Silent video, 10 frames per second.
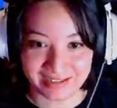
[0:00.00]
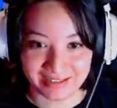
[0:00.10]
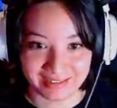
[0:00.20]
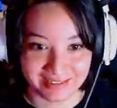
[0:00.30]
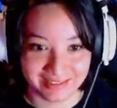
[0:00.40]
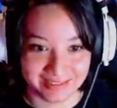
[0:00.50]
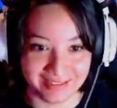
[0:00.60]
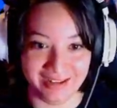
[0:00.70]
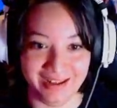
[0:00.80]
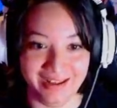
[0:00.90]
End. I
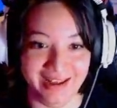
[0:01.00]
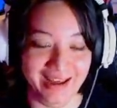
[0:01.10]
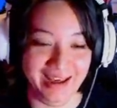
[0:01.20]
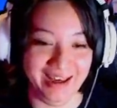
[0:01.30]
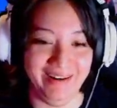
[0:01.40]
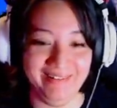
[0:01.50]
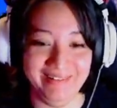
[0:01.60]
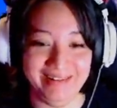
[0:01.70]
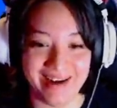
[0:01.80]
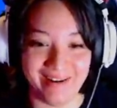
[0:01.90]
thought we could still no.